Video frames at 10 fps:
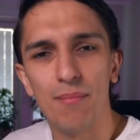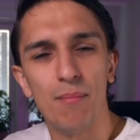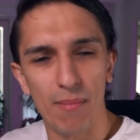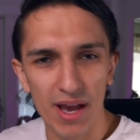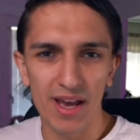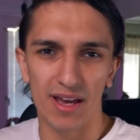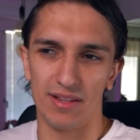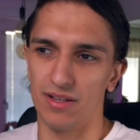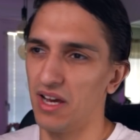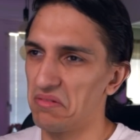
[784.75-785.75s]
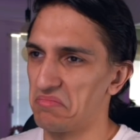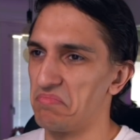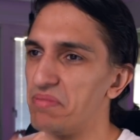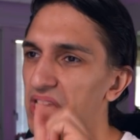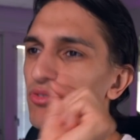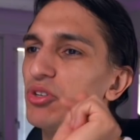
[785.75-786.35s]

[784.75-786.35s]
Man, big